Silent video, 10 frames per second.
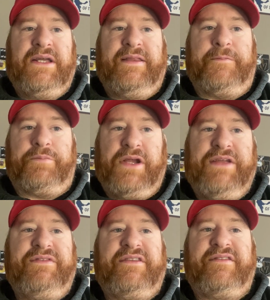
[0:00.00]
in the
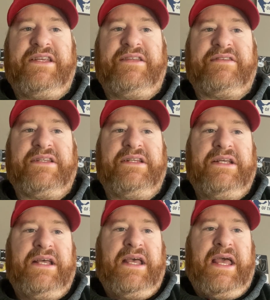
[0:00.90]
previous season
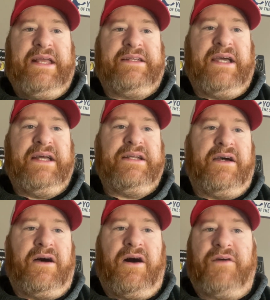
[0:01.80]
and got
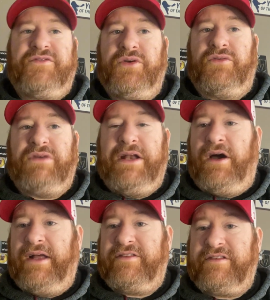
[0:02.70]
off to a
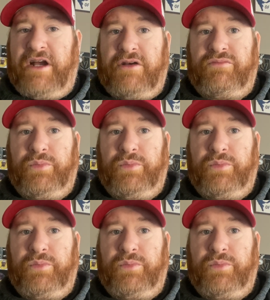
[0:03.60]
red-hot start,